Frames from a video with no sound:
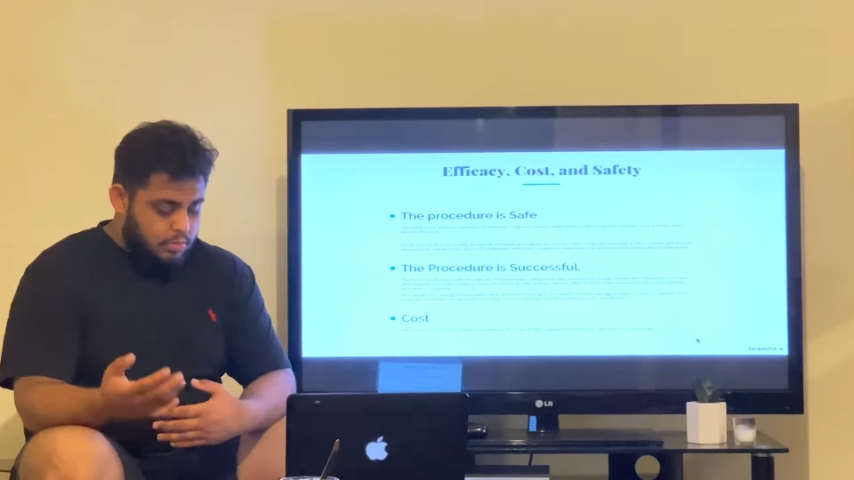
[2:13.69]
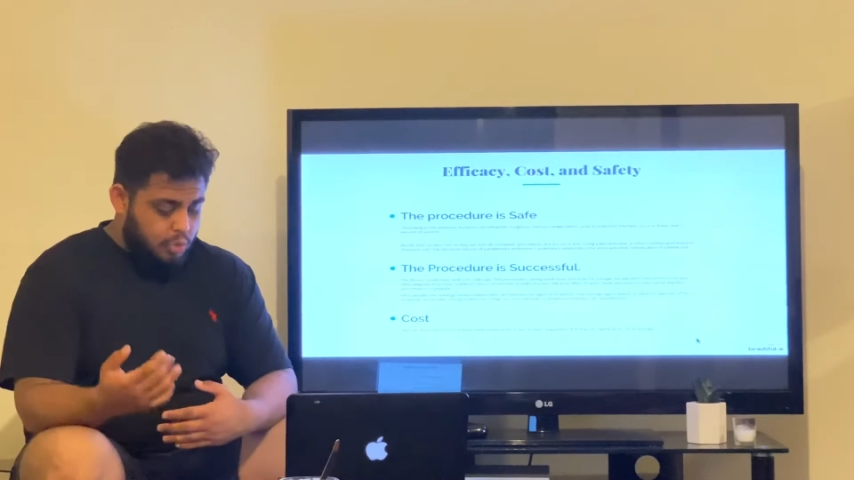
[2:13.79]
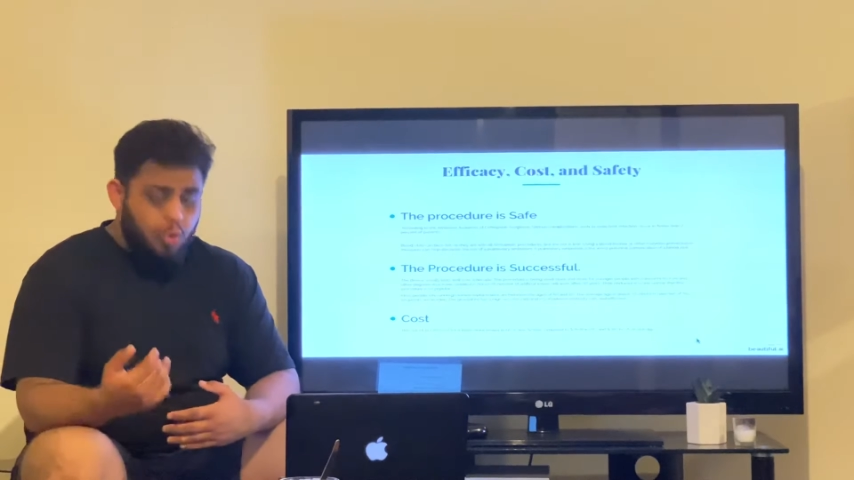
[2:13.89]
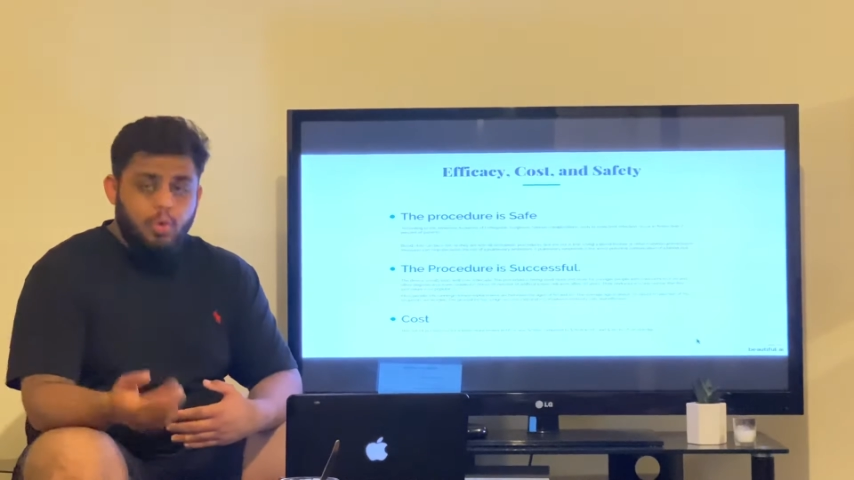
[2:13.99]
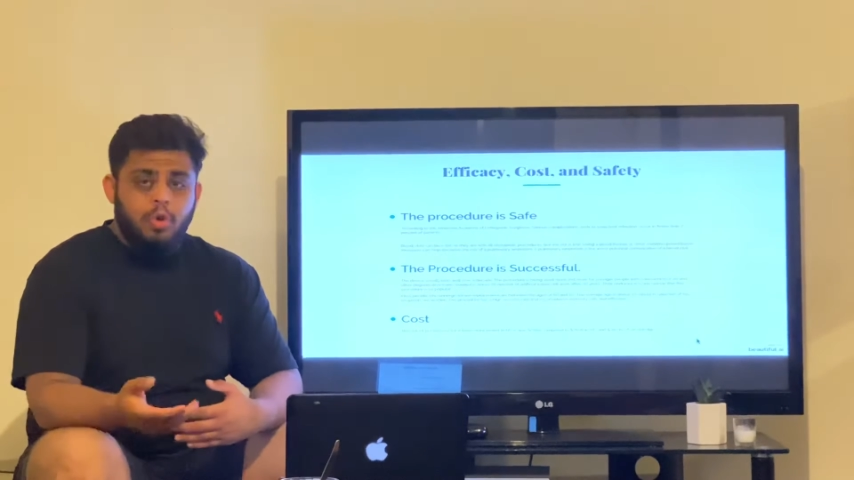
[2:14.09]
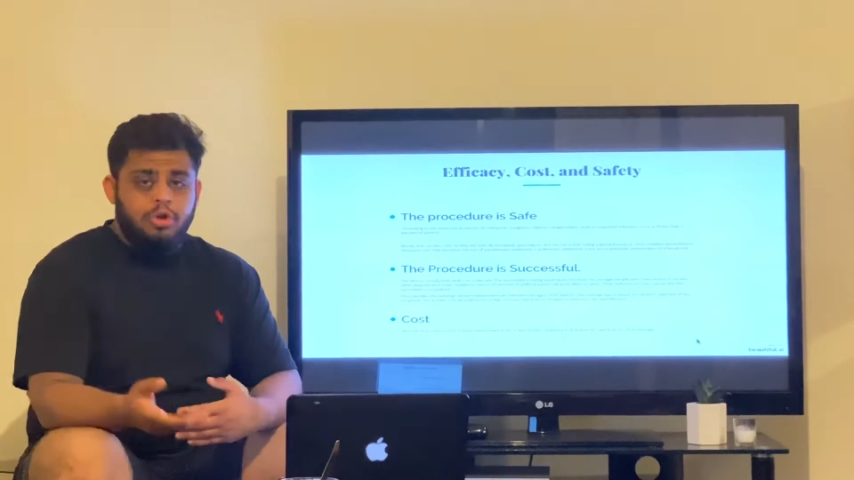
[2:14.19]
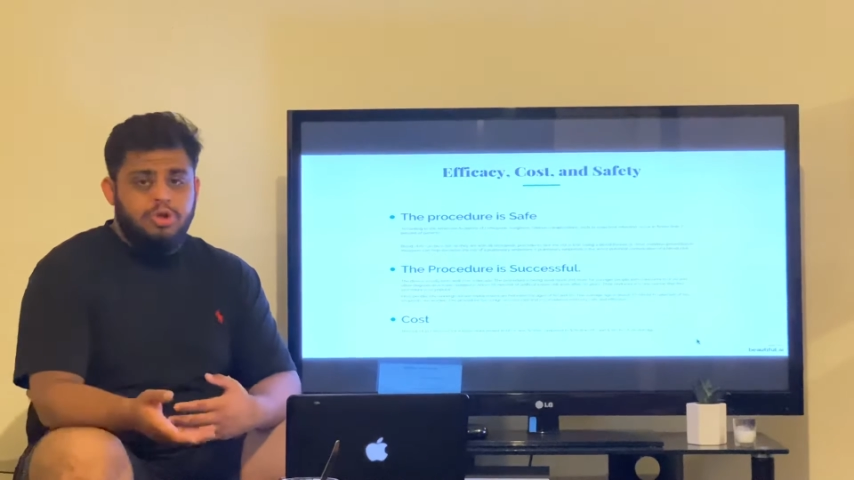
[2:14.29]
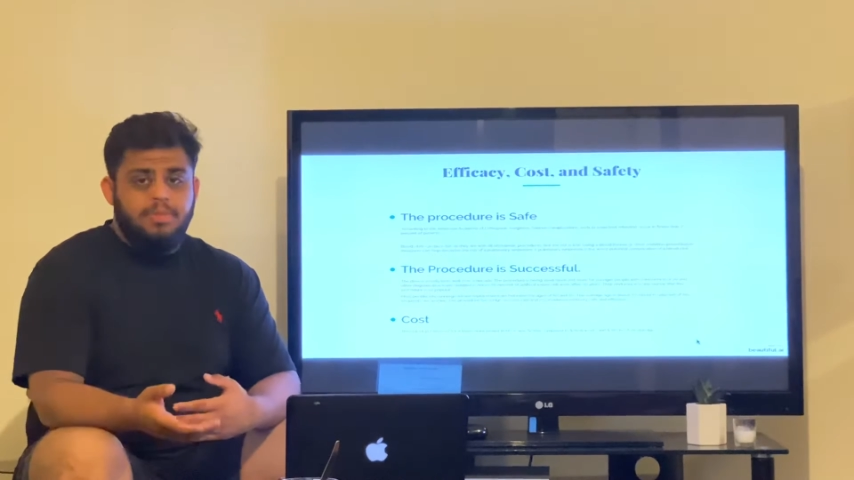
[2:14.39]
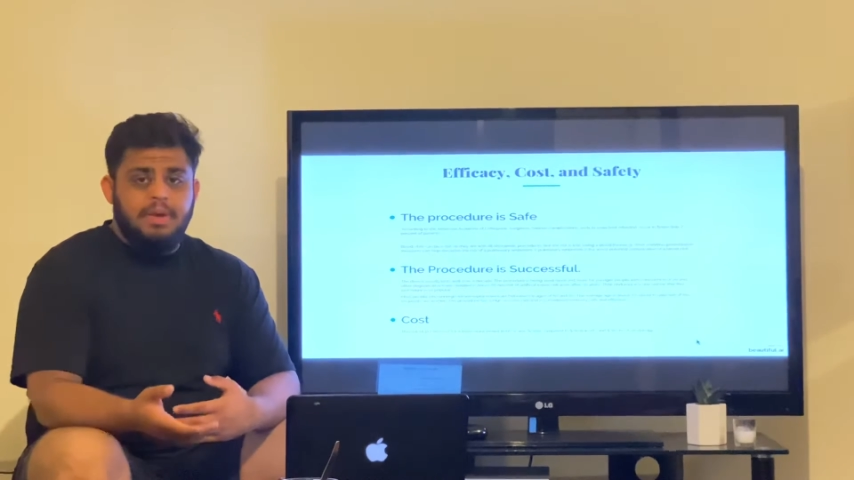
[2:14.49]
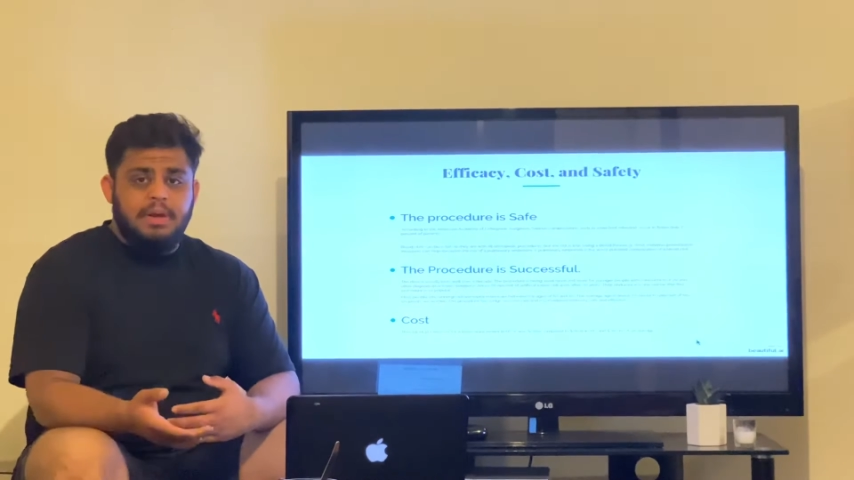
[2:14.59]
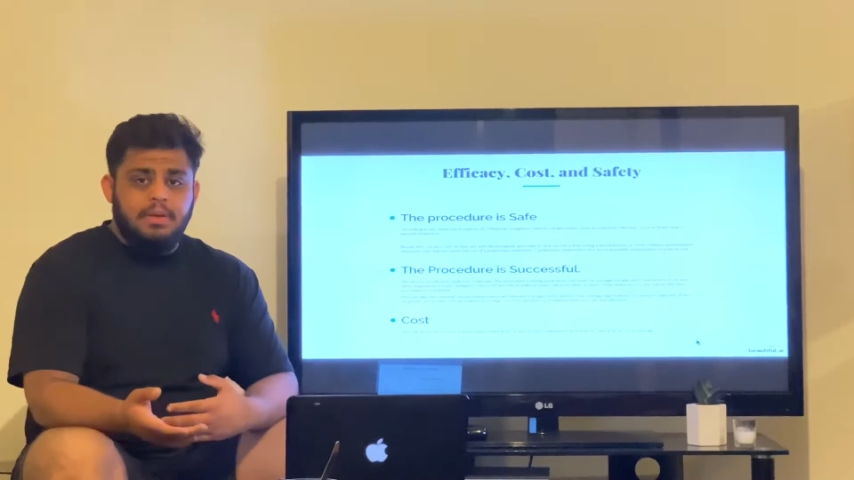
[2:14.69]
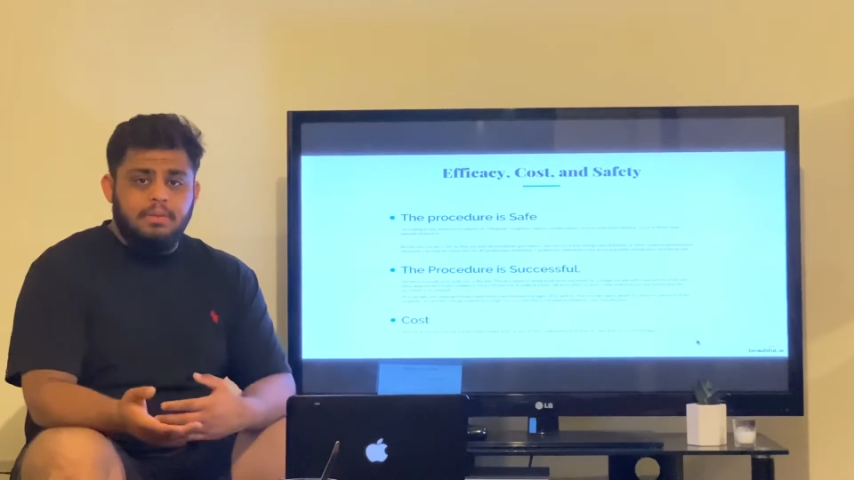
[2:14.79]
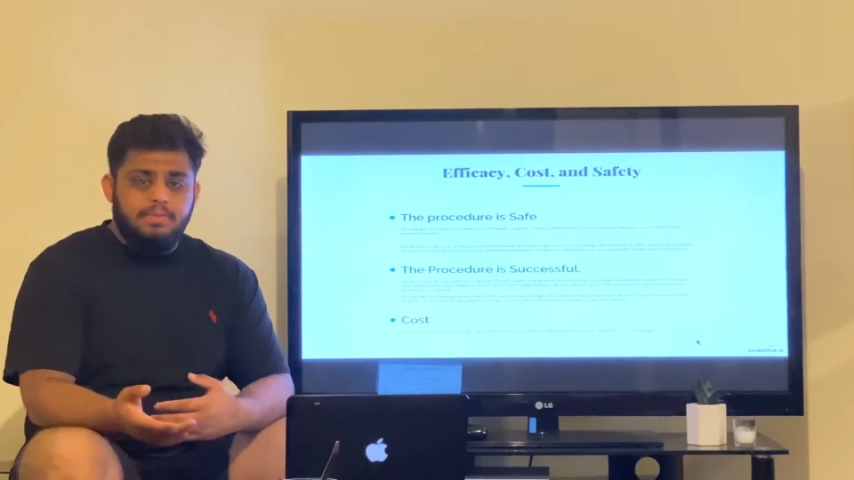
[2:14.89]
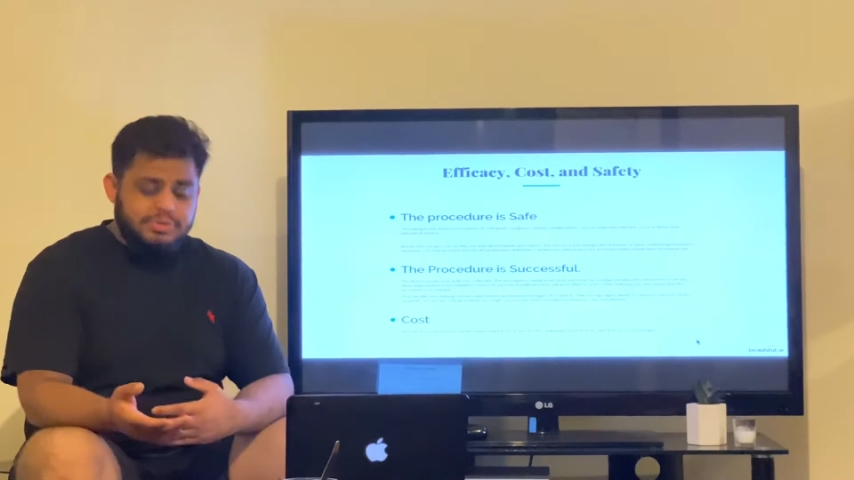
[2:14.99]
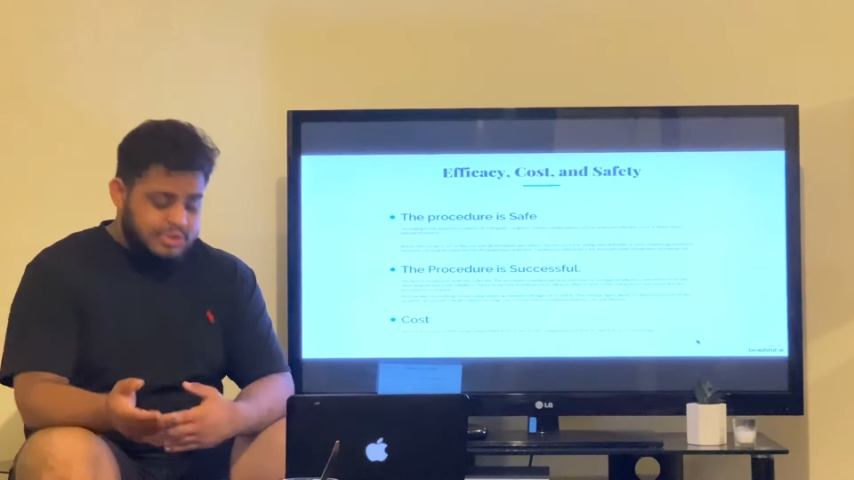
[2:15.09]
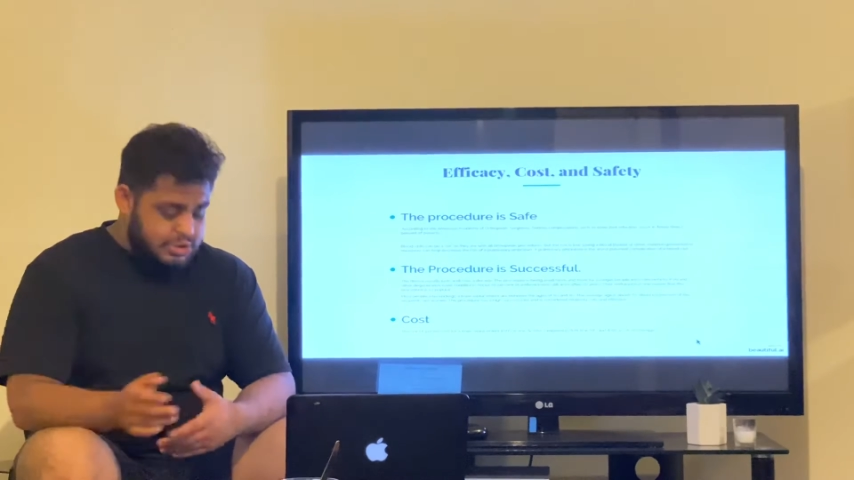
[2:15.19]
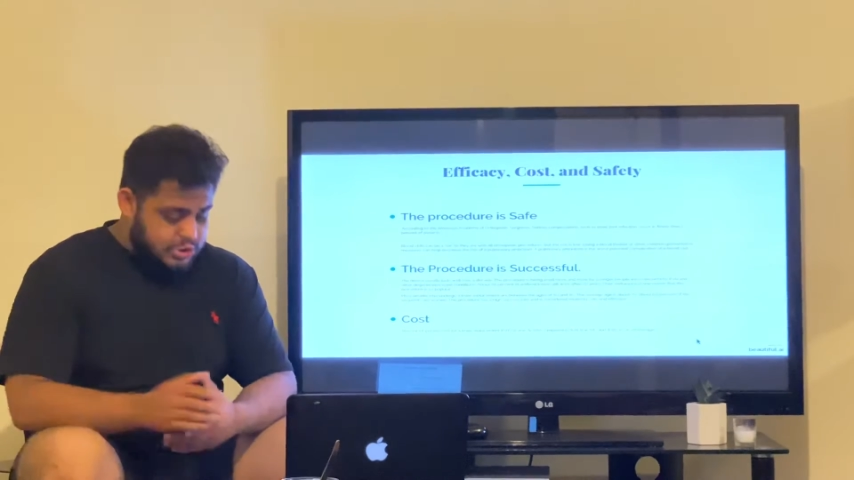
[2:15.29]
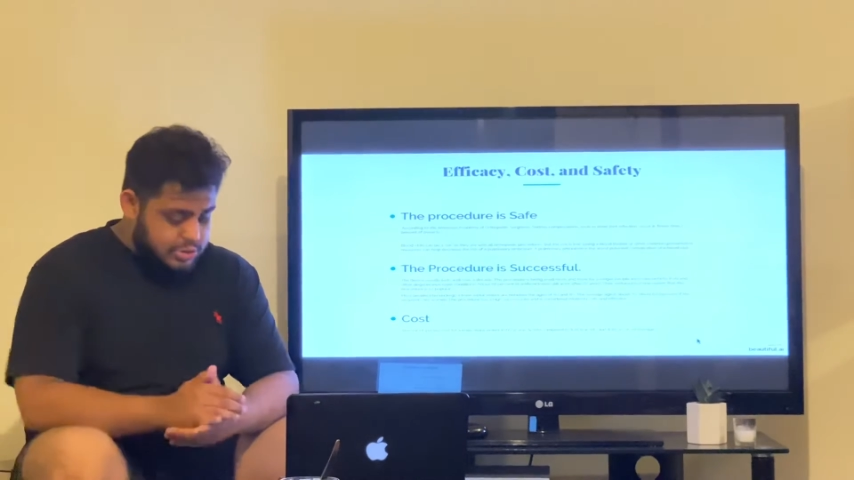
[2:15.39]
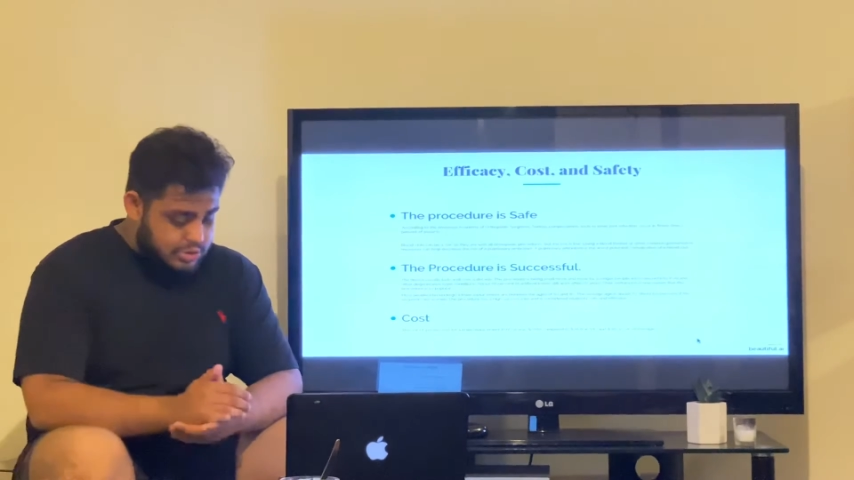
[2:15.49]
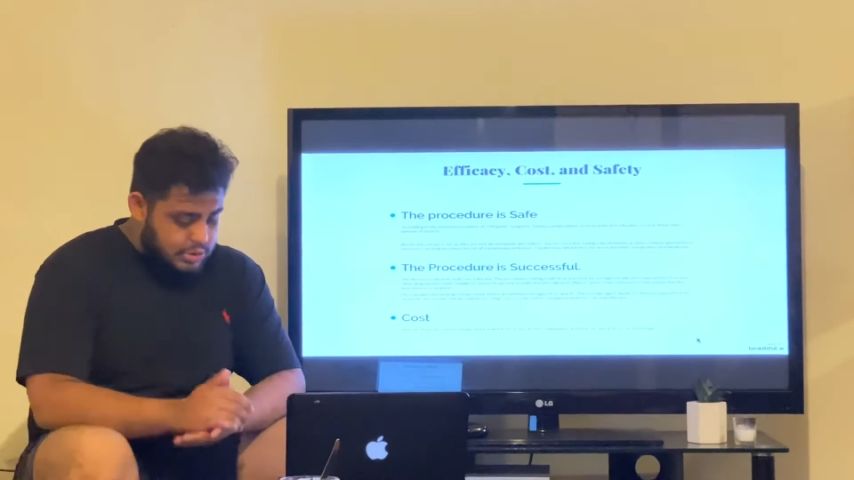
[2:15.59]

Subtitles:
all orthopedic procedures,